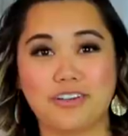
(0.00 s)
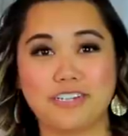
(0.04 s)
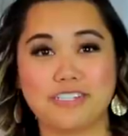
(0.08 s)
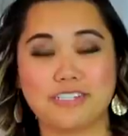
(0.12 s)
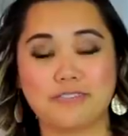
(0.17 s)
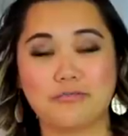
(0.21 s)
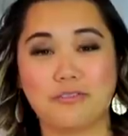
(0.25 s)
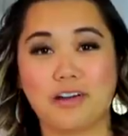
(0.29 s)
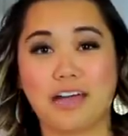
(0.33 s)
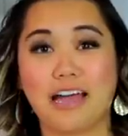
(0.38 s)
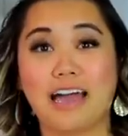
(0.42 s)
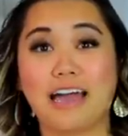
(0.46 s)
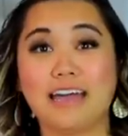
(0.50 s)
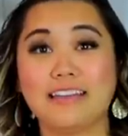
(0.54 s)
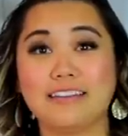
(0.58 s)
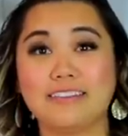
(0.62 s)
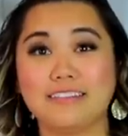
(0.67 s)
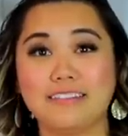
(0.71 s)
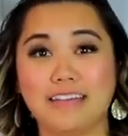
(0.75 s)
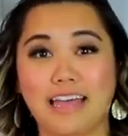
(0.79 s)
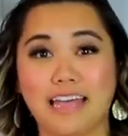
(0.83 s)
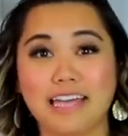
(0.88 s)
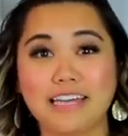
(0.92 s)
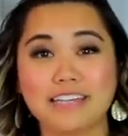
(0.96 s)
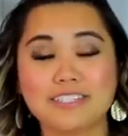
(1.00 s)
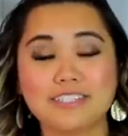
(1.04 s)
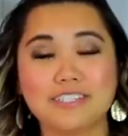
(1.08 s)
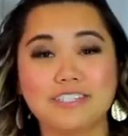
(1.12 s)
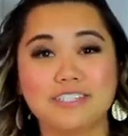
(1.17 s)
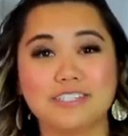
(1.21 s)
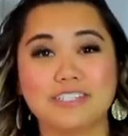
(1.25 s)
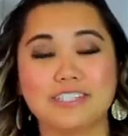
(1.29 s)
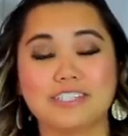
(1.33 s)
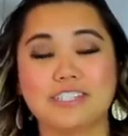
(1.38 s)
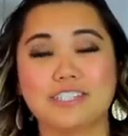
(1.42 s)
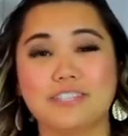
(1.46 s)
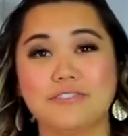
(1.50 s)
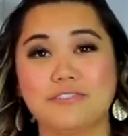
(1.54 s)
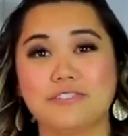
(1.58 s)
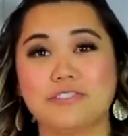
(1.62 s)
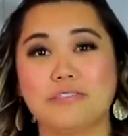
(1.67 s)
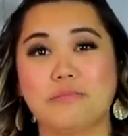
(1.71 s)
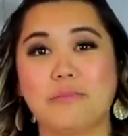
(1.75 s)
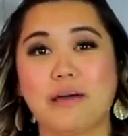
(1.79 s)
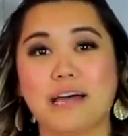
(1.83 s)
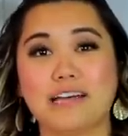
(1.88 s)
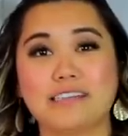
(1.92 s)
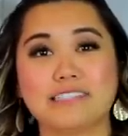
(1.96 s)
reason why I like to just use
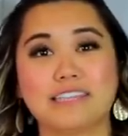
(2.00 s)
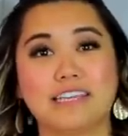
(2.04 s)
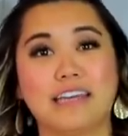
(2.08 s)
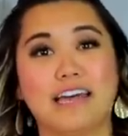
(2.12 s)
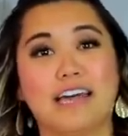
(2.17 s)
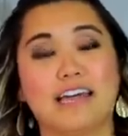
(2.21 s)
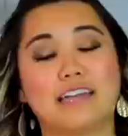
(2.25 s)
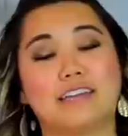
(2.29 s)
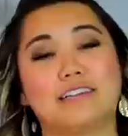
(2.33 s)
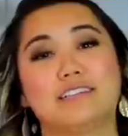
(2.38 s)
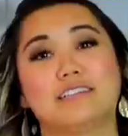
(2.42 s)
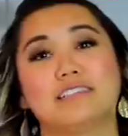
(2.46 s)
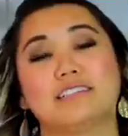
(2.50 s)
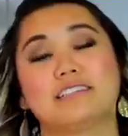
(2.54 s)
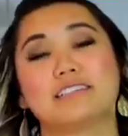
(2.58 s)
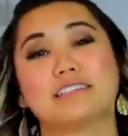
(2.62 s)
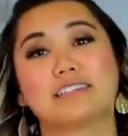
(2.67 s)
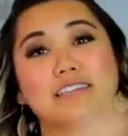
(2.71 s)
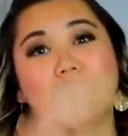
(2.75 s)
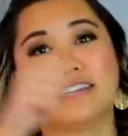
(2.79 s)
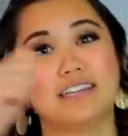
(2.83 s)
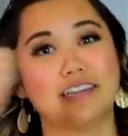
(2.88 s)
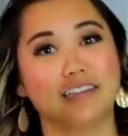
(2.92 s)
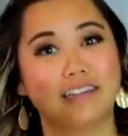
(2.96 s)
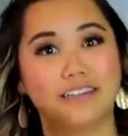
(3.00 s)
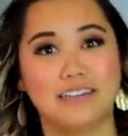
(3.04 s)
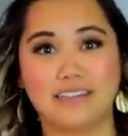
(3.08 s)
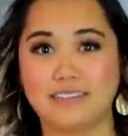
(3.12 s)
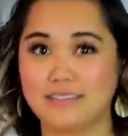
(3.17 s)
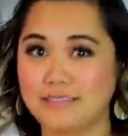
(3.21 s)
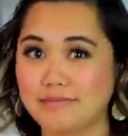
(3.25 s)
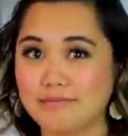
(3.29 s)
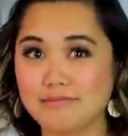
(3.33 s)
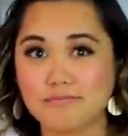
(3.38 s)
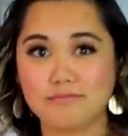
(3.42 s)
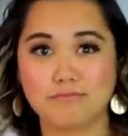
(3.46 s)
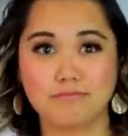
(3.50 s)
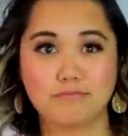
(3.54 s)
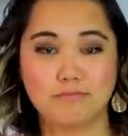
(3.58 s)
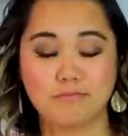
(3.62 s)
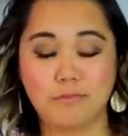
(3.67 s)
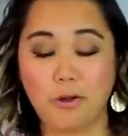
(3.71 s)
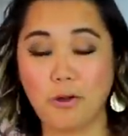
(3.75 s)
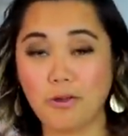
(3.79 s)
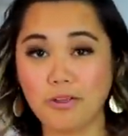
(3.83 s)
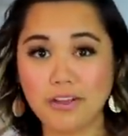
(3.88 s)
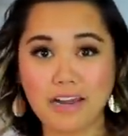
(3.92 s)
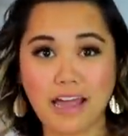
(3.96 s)
the basket. I can just
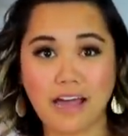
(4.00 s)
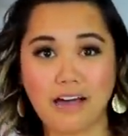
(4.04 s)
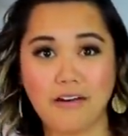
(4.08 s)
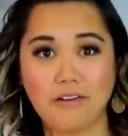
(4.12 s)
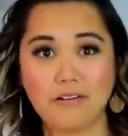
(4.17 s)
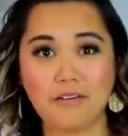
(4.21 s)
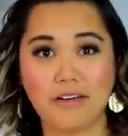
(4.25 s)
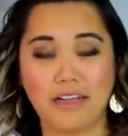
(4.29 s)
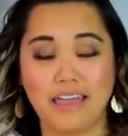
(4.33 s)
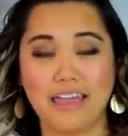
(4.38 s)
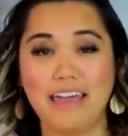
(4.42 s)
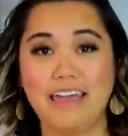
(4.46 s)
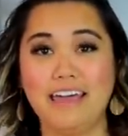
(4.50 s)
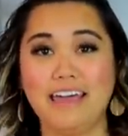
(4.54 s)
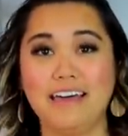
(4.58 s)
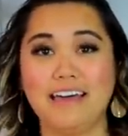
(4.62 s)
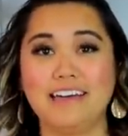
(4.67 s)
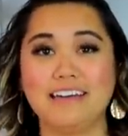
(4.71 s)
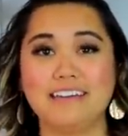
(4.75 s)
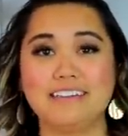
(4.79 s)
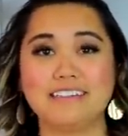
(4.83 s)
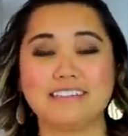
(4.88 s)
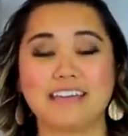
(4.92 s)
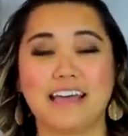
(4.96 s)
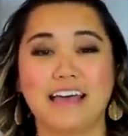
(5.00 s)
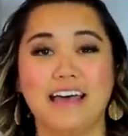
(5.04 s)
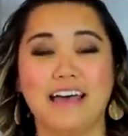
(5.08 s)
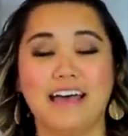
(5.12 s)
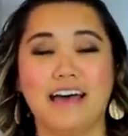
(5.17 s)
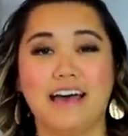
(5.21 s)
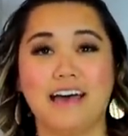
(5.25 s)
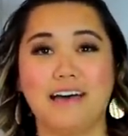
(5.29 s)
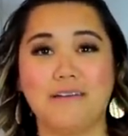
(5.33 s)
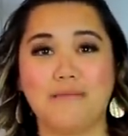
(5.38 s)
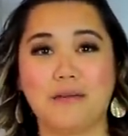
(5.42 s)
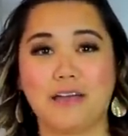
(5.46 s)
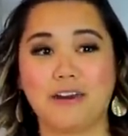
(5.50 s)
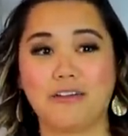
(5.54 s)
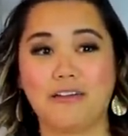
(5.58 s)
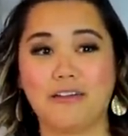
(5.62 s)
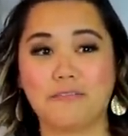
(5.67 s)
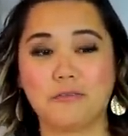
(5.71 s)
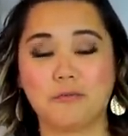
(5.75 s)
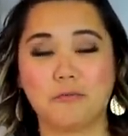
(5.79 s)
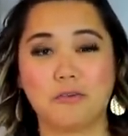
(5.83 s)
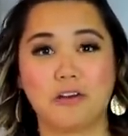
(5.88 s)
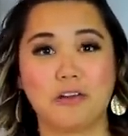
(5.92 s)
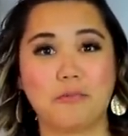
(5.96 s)
pull it out and I don't
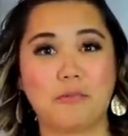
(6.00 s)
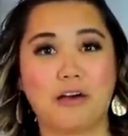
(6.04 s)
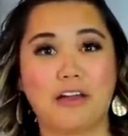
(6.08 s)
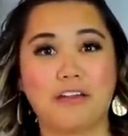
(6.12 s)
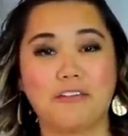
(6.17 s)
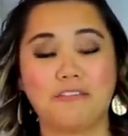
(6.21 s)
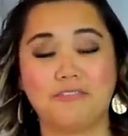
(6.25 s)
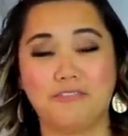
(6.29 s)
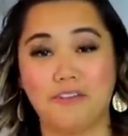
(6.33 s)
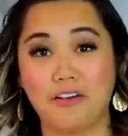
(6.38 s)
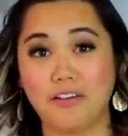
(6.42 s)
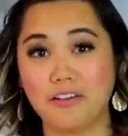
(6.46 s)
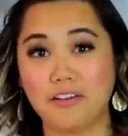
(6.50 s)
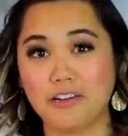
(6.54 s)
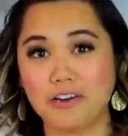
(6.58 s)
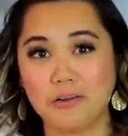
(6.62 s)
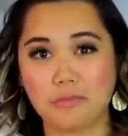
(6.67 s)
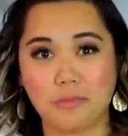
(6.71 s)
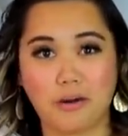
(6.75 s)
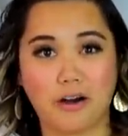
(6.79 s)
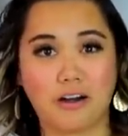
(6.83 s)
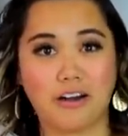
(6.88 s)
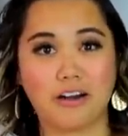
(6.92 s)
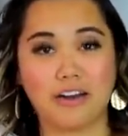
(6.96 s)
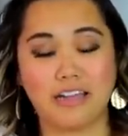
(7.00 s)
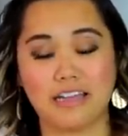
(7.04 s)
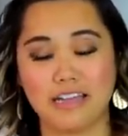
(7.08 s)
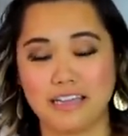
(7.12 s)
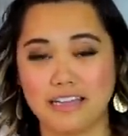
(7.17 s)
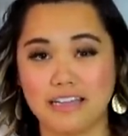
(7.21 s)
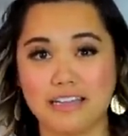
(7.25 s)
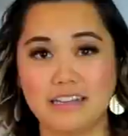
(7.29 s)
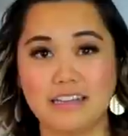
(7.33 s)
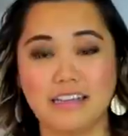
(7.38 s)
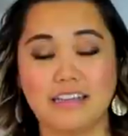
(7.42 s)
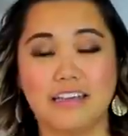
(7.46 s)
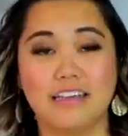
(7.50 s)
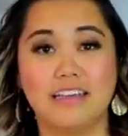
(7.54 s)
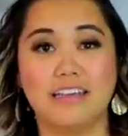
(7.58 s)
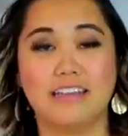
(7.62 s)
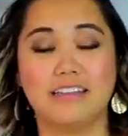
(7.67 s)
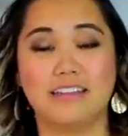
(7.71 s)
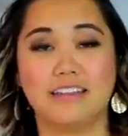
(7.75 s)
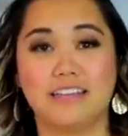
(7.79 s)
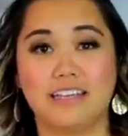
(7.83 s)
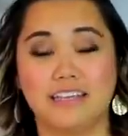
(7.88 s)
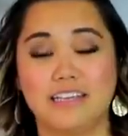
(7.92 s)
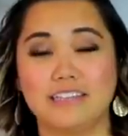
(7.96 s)
have to worry about it falling apart in
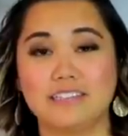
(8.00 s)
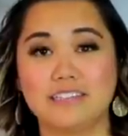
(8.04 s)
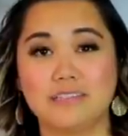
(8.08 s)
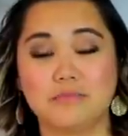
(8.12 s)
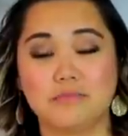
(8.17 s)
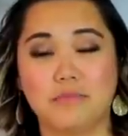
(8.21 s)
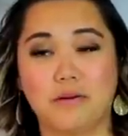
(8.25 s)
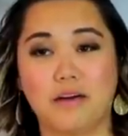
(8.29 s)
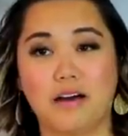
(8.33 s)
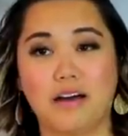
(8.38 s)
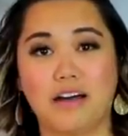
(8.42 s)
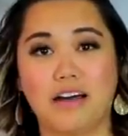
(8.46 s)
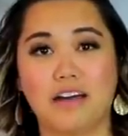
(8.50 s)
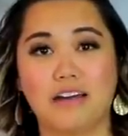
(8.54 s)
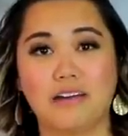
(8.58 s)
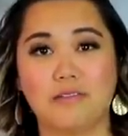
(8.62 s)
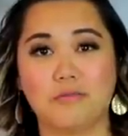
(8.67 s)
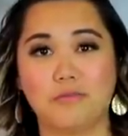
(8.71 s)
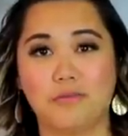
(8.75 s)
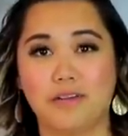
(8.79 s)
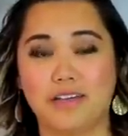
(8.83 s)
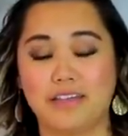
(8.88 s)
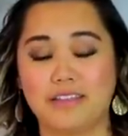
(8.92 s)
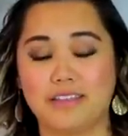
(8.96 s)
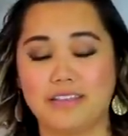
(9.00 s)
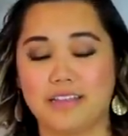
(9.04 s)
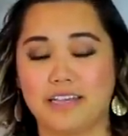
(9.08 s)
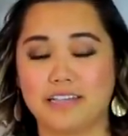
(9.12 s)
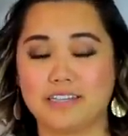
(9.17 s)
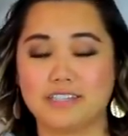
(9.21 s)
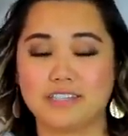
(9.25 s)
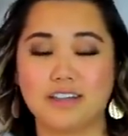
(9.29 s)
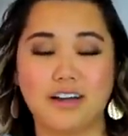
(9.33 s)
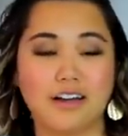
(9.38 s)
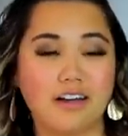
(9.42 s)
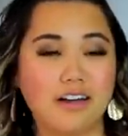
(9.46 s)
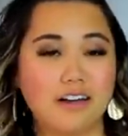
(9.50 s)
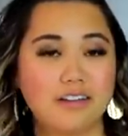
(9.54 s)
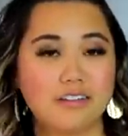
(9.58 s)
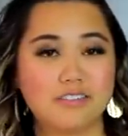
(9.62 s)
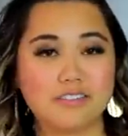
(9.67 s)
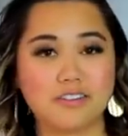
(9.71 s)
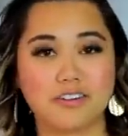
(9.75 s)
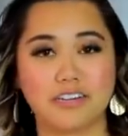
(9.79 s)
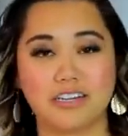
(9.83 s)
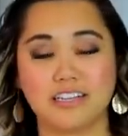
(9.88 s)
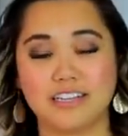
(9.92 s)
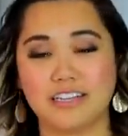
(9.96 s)
the Instant Pot with like tongs
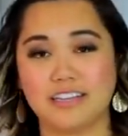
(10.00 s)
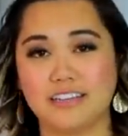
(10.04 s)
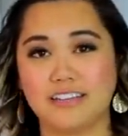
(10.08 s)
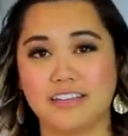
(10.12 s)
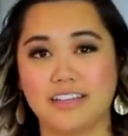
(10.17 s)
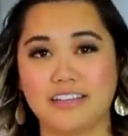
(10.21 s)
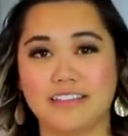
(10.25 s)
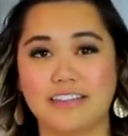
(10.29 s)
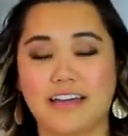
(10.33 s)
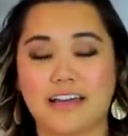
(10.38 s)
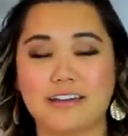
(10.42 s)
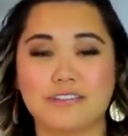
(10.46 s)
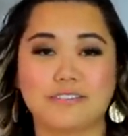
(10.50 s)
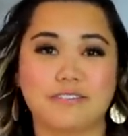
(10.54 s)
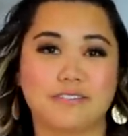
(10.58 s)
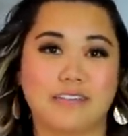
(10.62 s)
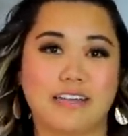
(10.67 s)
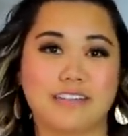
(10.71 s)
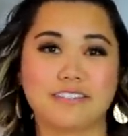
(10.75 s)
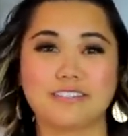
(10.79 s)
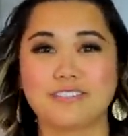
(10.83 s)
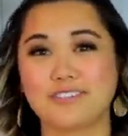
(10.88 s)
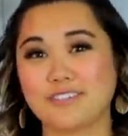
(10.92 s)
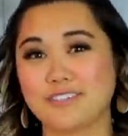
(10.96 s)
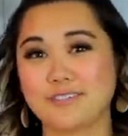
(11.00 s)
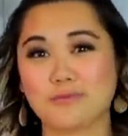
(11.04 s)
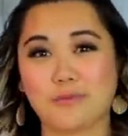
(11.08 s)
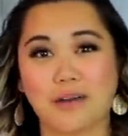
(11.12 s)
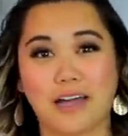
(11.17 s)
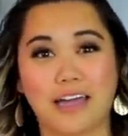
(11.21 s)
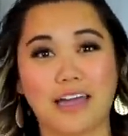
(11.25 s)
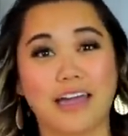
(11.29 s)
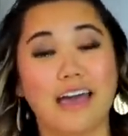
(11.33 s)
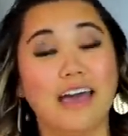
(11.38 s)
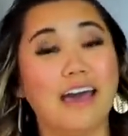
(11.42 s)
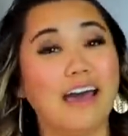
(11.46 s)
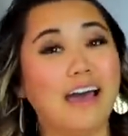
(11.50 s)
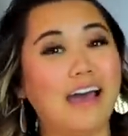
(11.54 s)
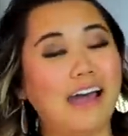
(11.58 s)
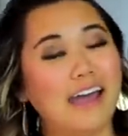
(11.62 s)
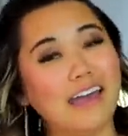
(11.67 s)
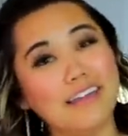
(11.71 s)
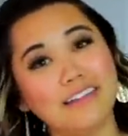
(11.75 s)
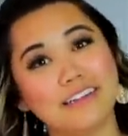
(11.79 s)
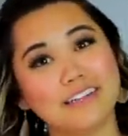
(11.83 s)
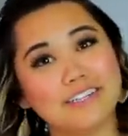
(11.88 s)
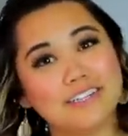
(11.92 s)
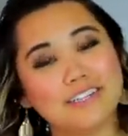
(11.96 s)
or anything like that. So that's just why
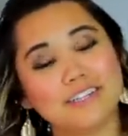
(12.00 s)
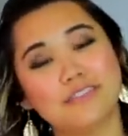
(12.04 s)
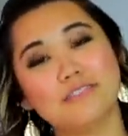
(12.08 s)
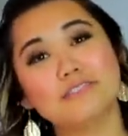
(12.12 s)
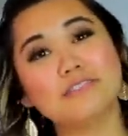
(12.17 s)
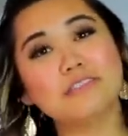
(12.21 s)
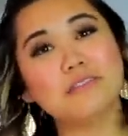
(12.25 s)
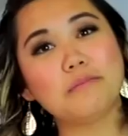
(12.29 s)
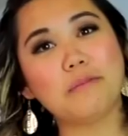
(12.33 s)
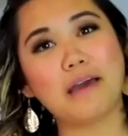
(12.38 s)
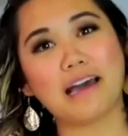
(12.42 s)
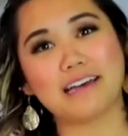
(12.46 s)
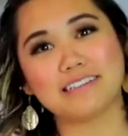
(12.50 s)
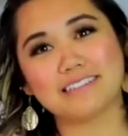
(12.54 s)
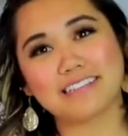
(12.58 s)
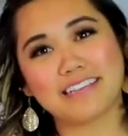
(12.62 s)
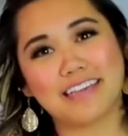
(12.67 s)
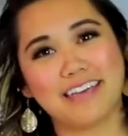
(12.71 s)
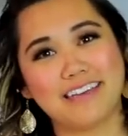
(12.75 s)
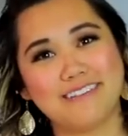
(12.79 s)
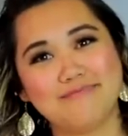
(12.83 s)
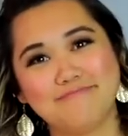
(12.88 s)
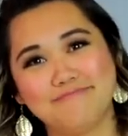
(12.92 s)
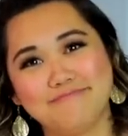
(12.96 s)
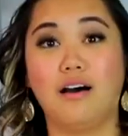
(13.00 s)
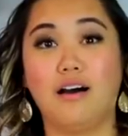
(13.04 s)
I like to use the basket.